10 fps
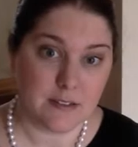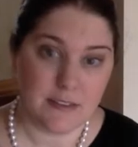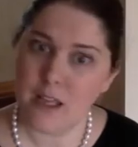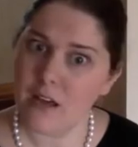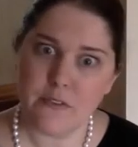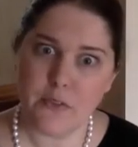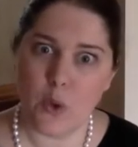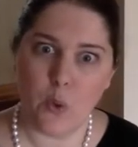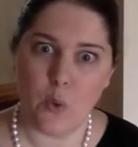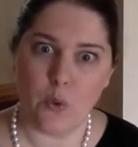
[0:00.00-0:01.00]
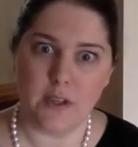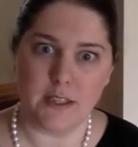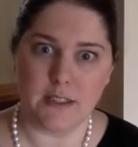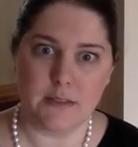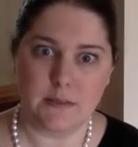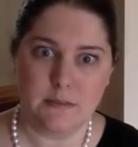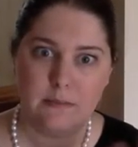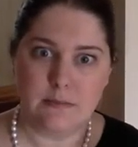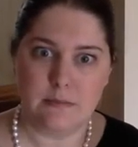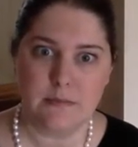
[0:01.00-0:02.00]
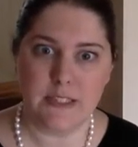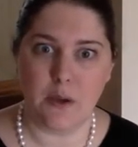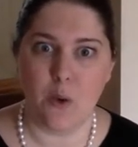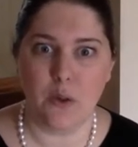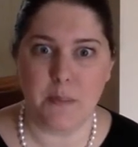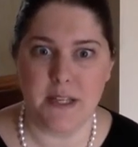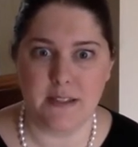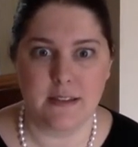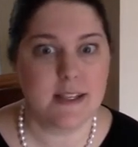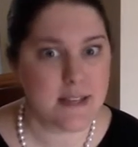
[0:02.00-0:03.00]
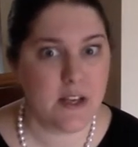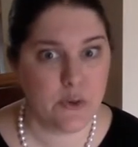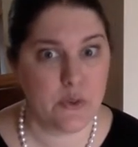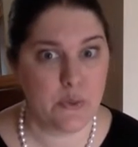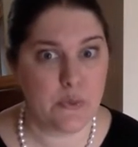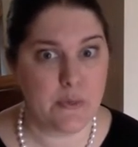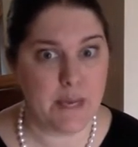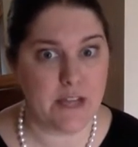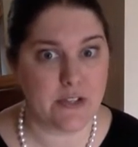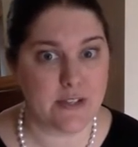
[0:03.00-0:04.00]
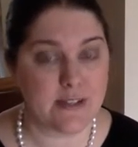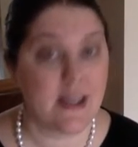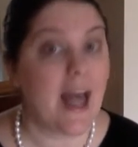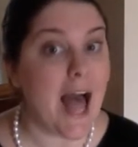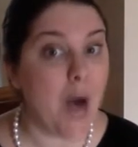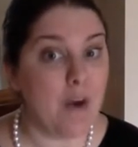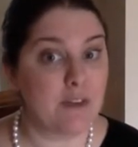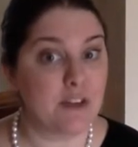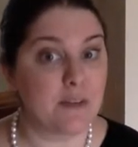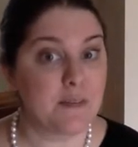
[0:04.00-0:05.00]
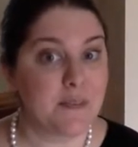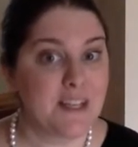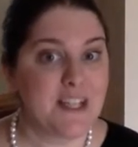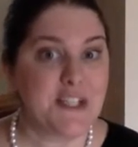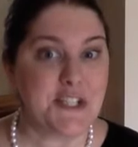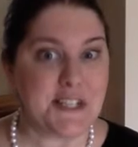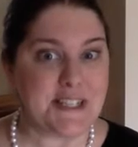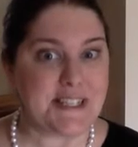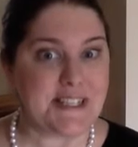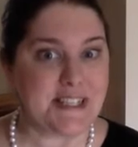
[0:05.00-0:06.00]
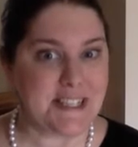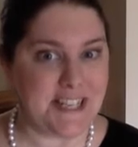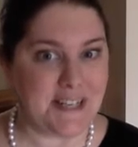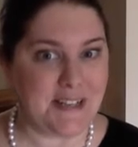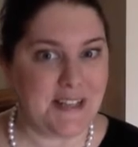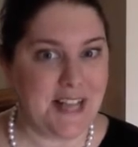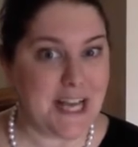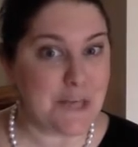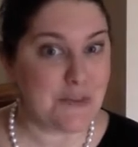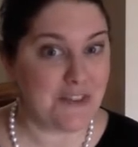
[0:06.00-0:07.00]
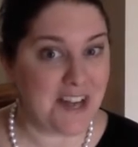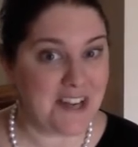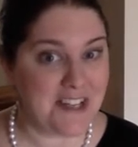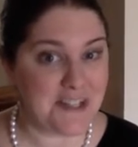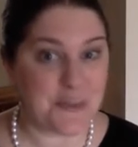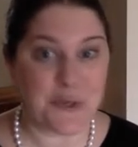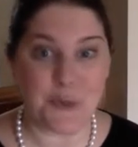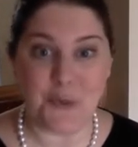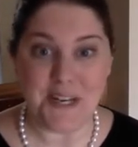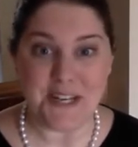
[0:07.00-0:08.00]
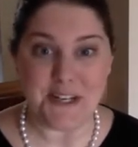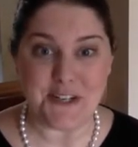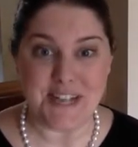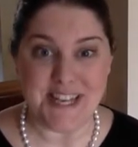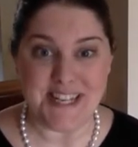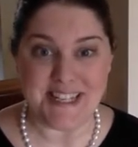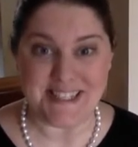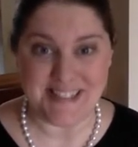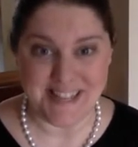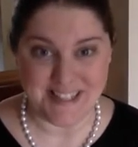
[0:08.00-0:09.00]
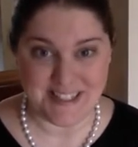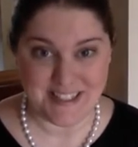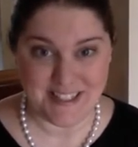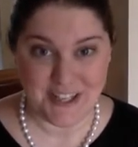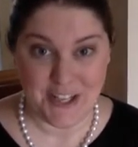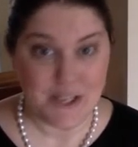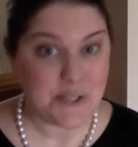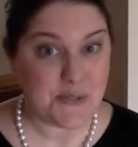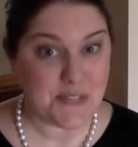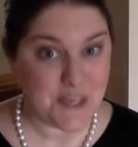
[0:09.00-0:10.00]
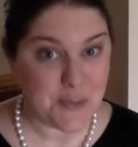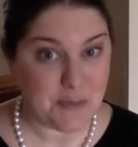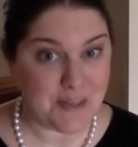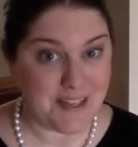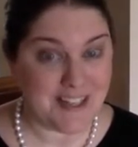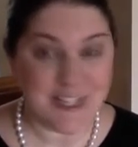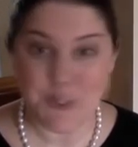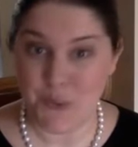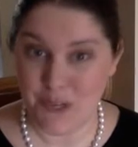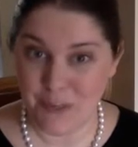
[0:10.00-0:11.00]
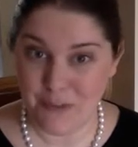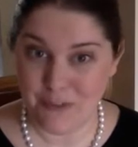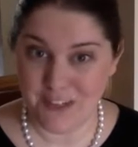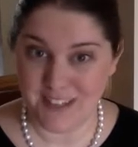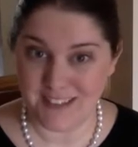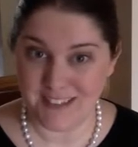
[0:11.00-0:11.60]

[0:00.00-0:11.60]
Not of the whole opinion, that's 103 pages. However, Justice Scalia has provided us with a quite entertaining dissent. So stick with me, it's going to be fun.